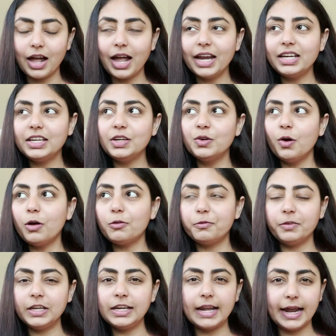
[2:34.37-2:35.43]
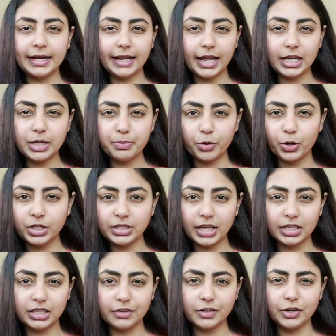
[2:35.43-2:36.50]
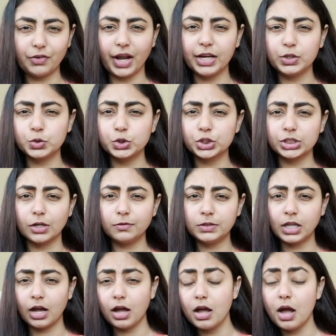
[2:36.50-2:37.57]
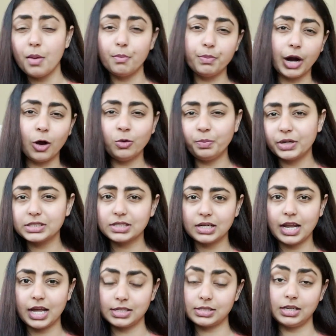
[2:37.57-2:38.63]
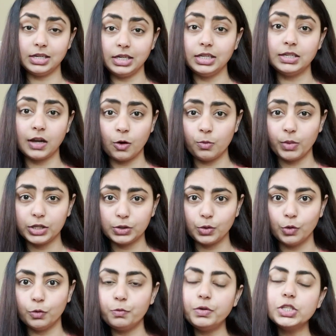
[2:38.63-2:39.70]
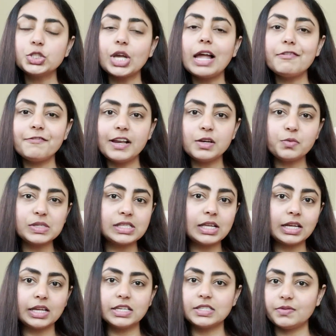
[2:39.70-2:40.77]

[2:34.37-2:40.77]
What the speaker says: I did not feel at any point that they were trying to shove the brown person as a lead down my throat, which I felt was the case